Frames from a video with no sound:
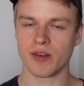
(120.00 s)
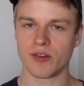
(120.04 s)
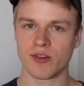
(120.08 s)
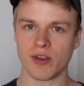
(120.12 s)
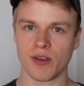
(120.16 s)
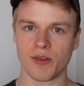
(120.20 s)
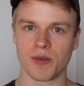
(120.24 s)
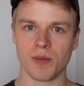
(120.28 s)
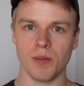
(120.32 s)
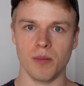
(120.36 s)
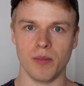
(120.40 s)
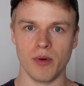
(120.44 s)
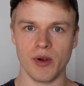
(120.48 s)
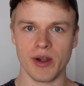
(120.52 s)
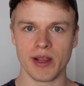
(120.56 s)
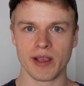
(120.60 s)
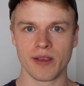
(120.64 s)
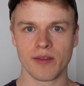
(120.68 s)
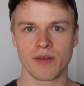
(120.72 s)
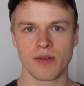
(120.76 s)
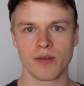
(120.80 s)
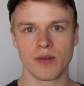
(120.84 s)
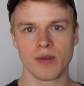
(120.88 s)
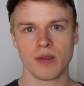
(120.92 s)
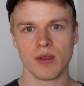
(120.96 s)
It just
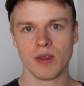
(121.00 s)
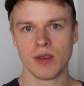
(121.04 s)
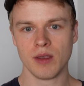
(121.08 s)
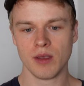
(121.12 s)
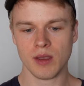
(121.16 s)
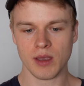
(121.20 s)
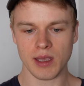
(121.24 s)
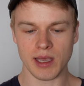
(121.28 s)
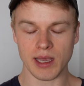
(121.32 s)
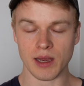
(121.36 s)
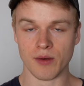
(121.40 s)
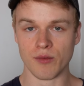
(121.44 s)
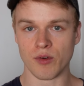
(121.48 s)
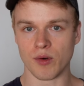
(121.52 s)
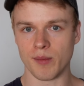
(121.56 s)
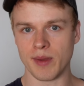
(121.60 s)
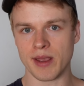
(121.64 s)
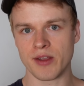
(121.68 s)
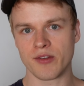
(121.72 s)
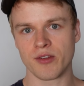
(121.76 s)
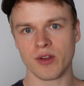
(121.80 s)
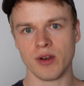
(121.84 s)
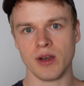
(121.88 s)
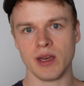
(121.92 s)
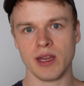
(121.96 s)
brings
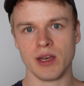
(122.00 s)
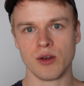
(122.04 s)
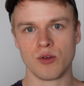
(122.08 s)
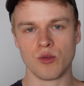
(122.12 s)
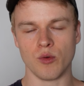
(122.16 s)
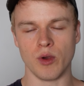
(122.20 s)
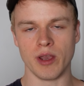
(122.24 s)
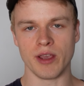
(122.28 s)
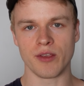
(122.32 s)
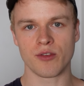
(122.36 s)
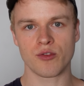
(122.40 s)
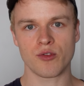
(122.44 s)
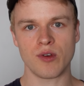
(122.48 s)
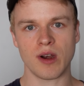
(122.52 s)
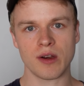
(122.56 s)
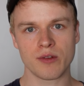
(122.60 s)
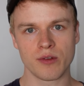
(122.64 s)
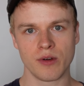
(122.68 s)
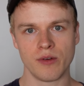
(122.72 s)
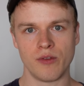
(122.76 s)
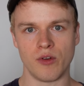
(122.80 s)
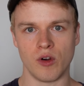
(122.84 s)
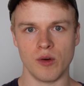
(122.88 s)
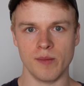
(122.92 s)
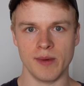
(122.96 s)
information into a
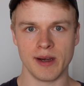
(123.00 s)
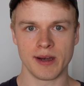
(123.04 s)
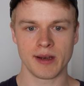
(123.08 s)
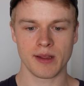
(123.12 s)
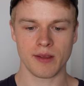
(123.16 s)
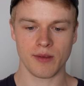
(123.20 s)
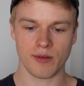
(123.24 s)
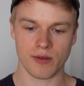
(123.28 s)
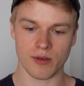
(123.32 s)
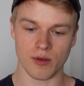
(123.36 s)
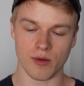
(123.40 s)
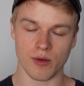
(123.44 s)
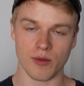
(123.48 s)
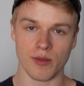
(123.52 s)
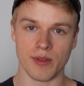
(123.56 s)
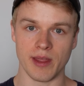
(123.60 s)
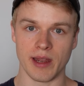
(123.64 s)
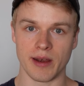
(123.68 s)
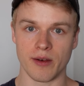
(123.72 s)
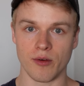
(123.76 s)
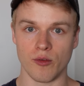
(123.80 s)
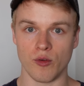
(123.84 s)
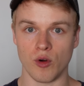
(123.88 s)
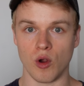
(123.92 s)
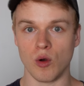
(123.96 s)
structured format so
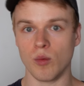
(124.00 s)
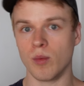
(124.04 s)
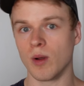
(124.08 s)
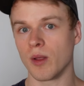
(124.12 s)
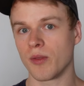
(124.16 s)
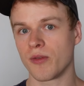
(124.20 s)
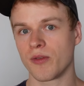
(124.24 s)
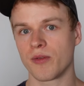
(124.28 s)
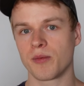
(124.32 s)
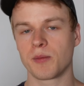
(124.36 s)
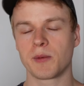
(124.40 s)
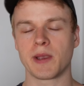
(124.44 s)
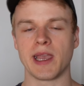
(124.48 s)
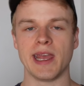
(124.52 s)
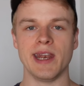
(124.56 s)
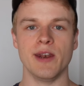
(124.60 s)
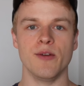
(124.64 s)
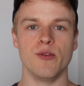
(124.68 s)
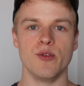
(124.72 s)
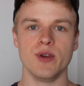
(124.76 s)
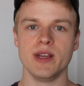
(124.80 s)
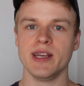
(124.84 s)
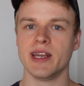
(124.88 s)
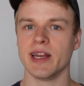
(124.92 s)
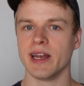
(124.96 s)
that robots can
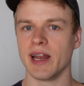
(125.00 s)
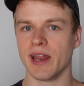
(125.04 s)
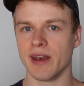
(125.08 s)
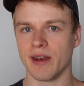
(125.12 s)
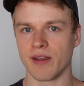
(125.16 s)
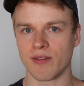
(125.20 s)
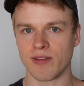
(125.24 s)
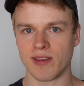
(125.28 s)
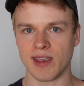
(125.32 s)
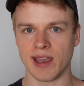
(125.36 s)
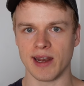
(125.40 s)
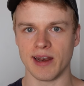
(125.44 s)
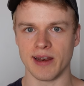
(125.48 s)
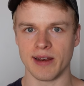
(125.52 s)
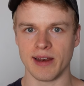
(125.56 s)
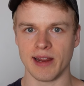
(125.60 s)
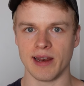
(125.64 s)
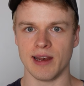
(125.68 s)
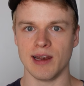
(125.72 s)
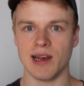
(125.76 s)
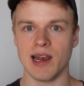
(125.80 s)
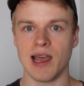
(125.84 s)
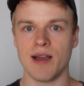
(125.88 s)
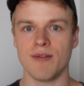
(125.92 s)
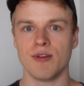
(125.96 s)
read and understand it
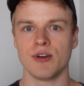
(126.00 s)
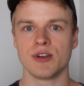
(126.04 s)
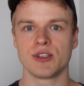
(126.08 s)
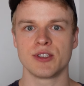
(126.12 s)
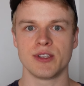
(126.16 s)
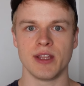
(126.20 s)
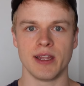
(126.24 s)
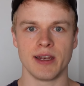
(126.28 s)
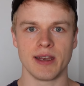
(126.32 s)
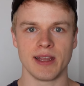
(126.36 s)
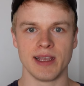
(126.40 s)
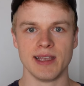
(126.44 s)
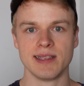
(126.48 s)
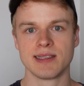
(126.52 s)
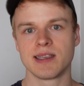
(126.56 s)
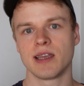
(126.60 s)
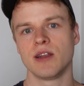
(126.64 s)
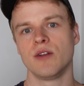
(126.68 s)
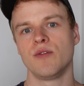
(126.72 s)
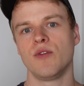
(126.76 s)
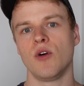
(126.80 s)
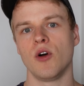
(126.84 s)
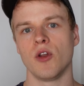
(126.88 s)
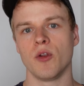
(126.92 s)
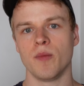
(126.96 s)
and leverage that
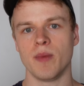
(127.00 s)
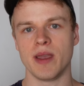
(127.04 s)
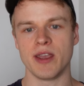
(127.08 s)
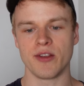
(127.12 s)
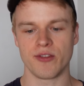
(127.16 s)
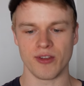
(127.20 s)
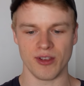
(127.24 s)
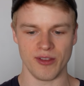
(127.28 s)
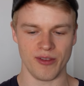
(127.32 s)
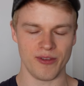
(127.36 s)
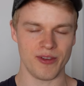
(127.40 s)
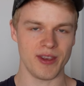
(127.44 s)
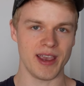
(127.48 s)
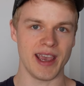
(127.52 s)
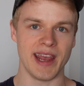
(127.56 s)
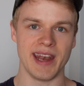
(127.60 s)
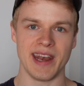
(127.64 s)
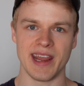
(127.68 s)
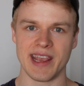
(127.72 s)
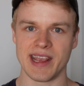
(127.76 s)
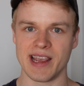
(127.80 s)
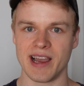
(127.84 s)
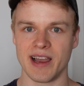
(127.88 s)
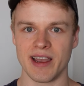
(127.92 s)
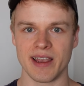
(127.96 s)
inside of automations
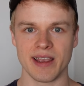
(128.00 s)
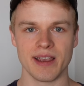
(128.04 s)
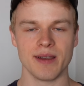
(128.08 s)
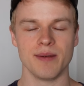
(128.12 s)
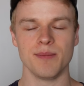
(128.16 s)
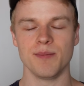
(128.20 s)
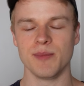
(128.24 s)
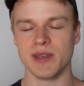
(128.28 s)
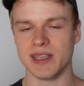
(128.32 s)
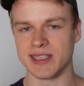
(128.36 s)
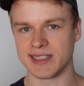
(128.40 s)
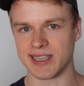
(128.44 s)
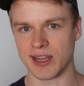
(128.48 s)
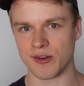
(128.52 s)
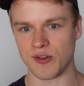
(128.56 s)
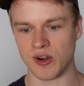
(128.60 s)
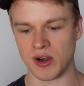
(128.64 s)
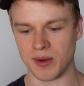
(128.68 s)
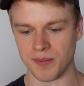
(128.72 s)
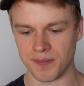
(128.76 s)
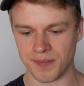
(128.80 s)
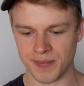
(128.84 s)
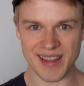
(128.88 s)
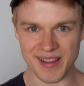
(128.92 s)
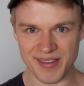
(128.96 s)
and AI,
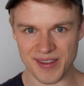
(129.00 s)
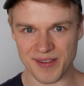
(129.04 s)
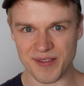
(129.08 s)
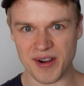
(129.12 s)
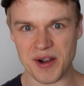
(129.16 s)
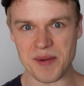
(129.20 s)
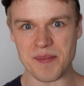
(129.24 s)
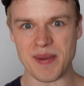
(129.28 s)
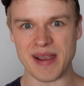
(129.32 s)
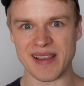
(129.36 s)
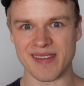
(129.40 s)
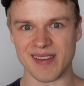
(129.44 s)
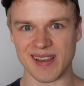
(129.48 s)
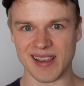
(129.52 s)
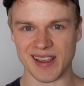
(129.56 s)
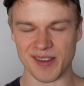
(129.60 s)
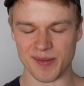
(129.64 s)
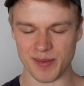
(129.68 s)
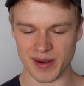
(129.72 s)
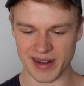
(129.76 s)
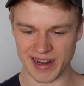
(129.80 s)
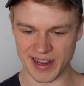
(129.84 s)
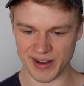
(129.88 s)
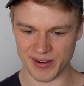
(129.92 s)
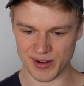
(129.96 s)
etc. That's a very basic
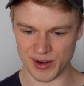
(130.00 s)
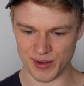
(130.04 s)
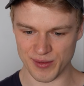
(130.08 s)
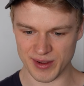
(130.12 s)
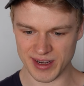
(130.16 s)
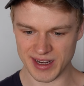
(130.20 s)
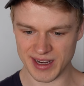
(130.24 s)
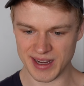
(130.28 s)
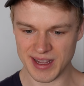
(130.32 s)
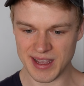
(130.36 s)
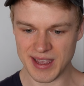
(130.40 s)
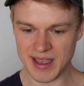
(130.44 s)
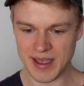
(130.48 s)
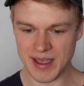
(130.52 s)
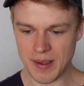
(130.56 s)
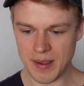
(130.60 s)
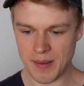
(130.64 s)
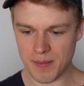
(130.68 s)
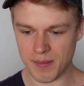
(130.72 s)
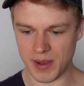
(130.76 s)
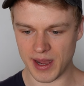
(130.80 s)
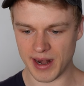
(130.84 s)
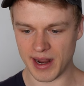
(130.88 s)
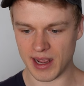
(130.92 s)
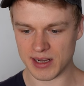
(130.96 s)
explanation of it.
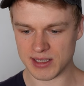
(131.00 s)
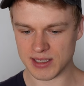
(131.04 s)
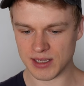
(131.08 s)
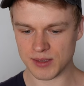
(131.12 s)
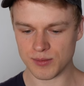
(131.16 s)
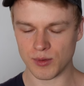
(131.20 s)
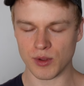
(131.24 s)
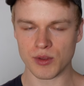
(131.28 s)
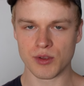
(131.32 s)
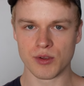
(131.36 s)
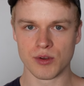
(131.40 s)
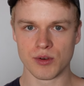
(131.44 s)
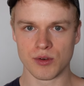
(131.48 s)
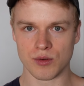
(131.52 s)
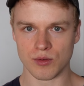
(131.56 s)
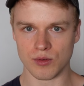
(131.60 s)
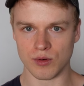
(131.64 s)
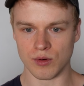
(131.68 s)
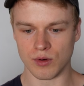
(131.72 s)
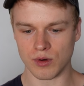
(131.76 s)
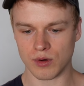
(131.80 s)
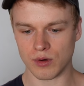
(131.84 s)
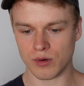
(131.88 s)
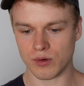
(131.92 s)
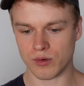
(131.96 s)
But I just want you
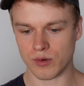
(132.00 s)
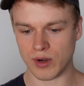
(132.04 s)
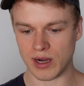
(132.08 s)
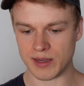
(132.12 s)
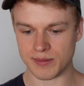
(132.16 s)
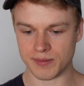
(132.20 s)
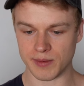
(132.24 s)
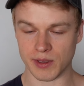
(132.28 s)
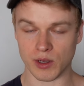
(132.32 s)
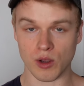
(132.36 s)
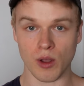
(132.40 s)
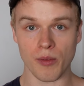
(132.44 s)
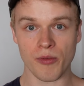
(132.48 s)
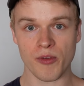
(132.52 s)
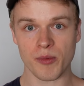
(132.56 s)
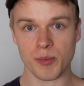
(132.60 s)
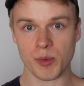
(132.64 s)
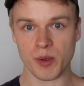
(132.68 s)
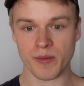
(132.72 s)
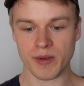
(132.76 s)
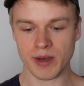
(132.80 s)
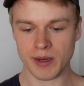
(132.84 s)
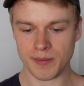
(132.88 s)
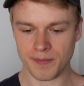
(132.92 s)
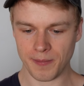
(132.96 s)
to grasp the
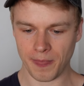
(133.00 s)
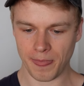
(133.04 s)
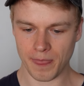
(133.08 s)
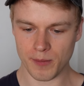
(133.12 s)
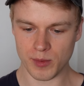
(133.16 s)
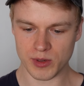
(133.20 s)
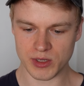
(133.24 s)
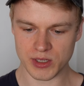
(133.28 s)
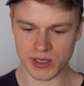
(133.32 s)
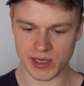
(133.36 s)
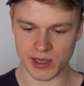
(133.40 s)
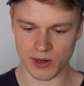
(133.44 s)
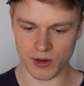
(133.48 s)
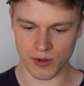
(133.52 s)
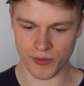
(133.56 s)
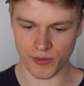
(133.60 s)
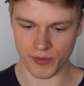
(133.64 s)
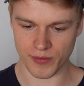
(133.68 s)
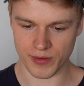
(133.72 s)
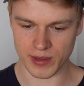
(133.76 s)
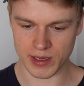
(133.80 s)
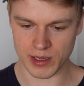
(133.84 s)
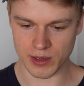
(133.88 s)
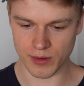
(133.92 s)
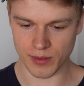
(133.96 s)
concept of it, which you can also
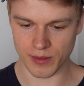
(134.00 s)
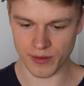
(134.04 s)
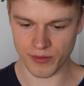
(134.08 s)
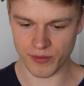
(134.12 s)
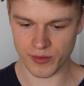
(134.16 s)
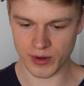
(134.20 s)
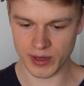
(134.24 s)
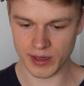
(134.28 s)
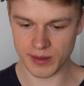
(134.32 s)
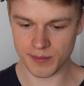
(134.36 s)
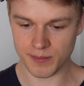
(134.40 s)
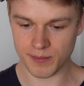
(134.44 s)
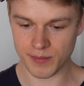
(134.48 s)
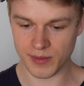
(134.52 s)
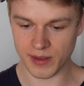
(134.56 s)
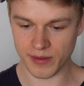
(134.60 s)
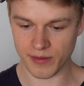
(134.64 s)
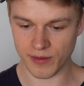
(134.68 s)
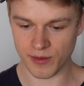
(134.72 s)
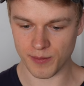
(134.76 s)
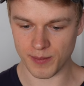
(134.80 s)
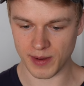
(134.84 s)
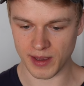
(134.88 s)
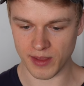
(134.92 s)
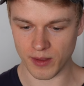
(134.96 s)
see here on the screen.
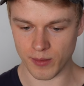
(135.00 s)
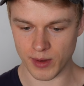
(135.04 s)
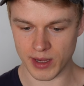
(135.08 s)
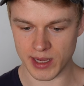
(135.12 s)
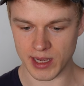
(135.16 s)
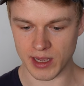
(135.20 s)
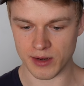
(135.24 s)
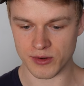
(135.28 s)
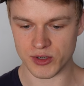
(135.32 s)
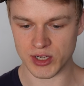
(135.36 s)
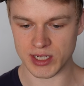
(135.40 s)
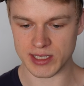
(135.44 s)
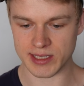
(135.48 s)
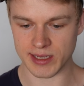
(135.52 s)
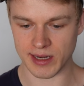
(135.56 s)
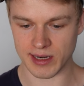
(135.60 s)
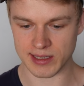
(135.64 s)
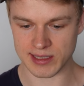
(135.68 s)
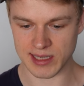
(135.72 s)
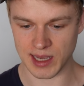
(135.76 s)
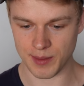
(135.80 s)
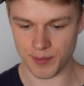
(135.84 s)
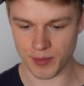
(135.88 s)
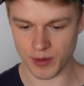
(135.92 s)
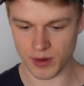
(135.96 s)
This is, by the way, a JSON
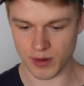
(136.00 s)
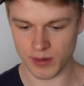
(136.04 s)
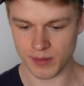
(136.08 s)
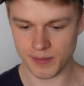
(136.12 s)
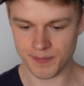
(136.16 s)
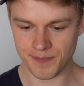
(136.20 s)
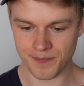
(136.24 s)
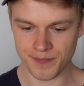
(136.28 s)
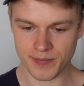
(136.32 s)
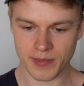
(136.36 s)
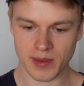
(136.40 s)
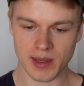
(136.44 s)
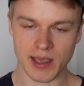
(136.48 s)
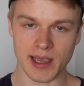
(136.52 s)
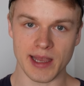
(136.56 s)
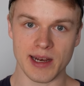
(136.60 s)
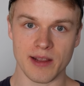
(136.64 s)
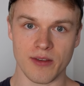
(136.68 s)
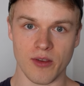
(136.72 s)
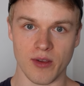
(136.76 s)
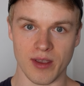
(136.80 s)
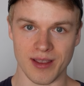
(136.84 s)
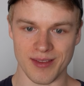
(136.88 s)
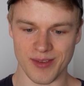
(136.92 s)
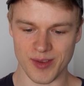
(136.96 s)
example. And
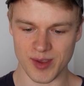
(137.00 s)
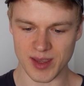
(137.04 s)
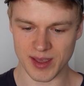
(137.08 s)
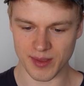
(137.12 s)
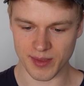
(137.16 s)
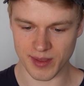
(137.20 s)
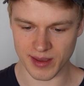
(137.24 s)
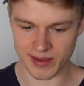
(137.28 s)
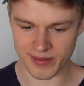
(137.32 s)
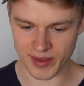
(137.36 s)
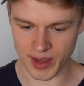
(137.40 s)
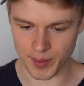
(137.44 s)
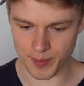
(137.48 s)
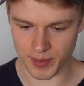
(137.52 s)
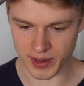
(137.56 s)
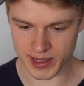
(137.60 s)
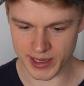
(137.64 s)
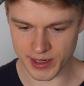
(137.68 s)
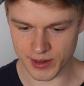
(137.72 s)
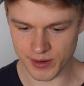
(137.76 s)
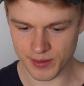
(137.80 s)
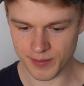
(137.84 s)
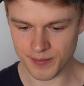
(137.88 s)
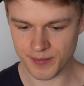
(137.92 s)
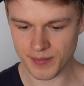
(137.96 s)
as you can see in the example
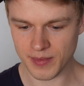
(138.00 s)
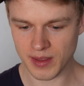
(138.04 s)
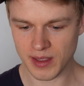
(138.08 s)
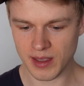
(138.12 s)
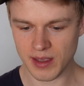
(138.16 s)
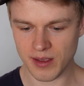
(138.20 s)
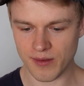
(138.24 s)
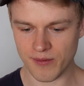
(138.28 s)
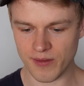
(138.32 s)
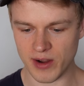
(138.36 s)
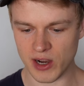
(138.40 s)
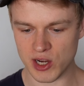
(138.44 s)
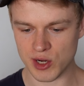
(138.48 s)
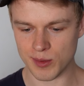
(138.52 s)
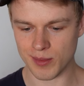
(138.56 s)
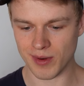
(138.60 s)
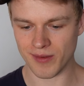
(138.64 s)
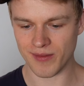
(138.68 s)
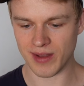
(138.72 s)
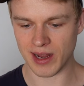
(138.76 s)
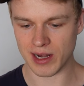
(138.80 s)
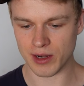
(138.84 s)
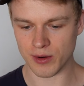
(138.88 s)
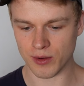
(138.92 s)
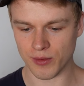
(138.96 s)
here,
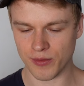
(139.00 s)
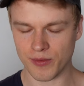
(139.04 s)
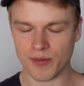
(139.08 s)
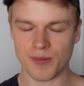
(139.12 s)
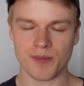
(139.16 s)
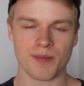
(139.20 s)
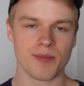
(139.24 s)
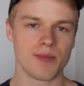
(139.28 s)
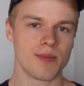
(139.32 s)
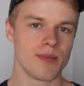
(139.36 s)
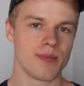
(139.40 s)
variable values,